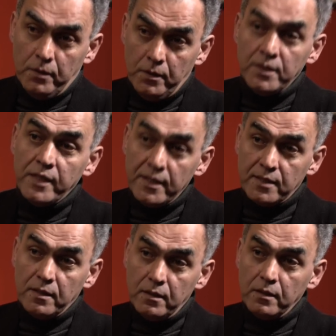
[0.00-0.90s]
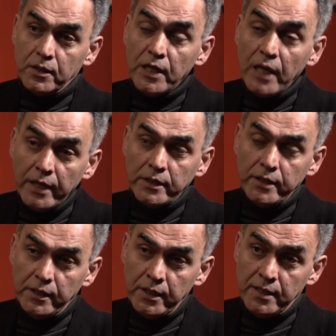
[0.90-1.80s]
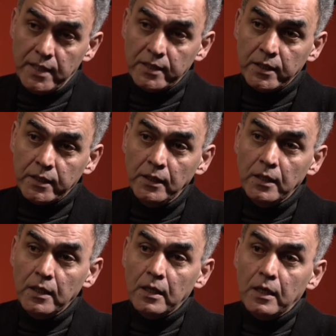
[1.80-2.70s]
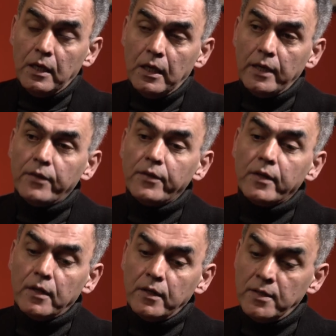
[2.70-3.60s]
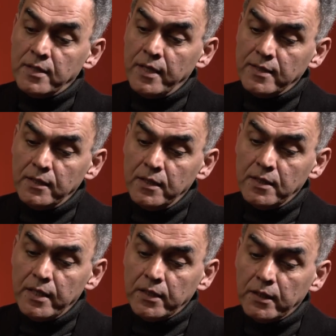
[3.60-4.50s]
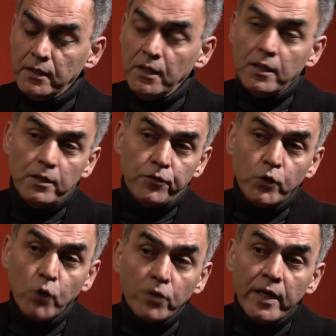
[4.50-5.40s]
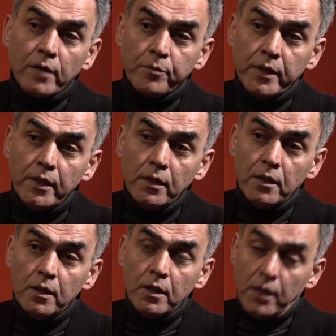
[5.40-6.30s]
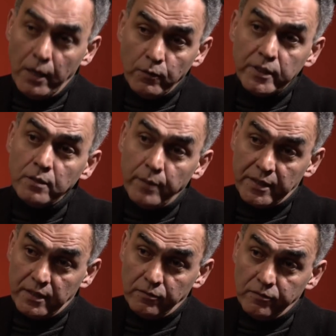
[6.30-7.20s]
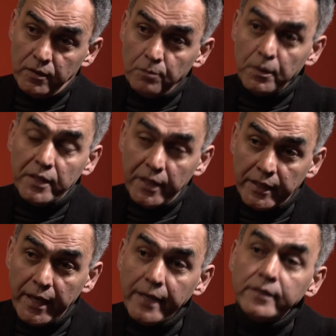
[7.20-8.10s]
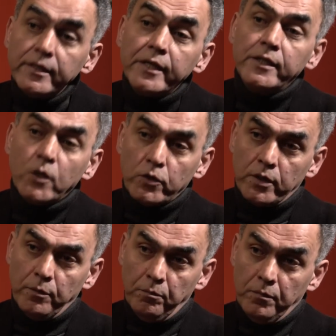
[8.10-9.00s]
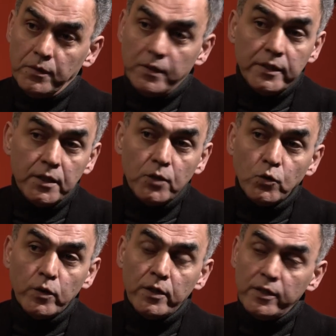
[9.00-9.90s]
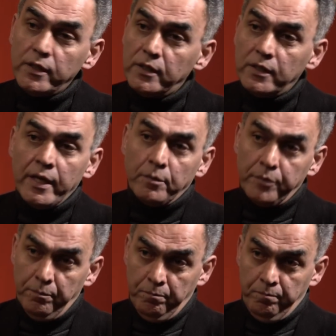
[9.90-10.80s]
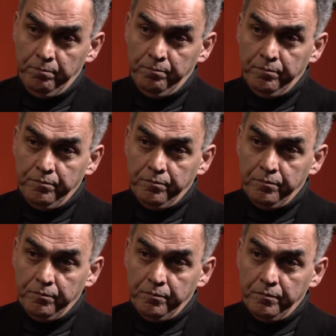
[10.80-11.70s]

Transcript: He says clearly in his letter and uh, he says in this letter, if you don't help me, I will kill myself. But again, they ignored him. They didn't do anything, they didn't help him. Uh,